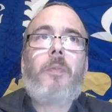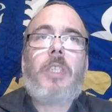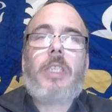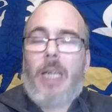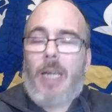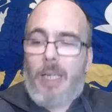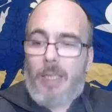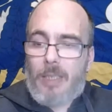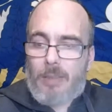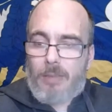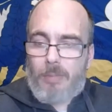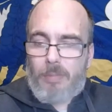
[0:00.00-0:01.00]
started
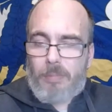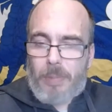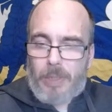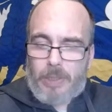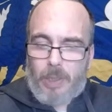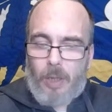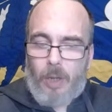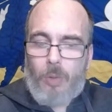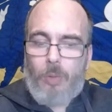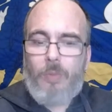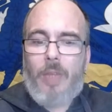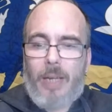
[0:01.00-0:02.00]
a bit
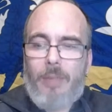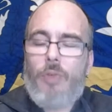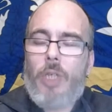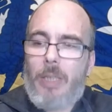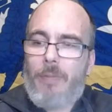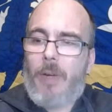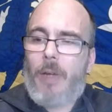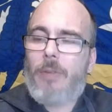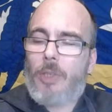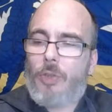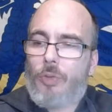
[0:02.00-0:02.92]
slow, then really found his